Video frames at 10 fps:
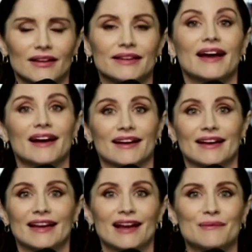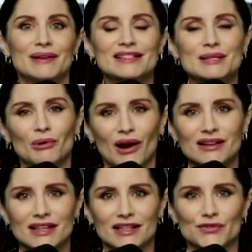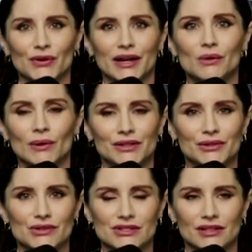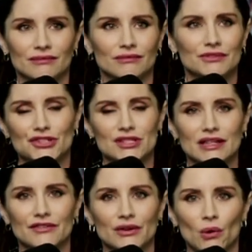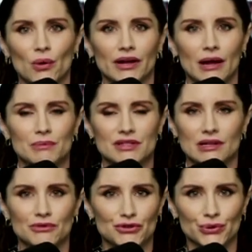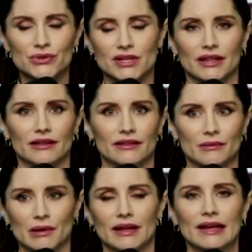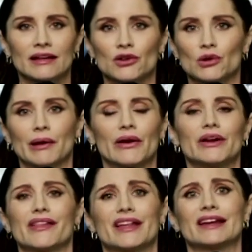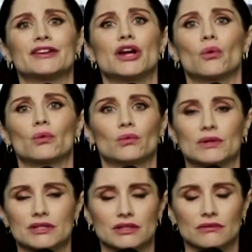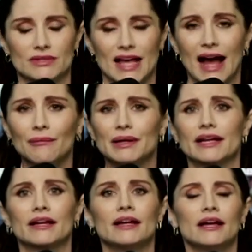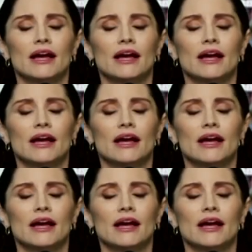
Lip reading: Yeah. And I mean, it's a process for anyone who's just even woken up to some truths that have been hidden or buried that they didn't know was happening.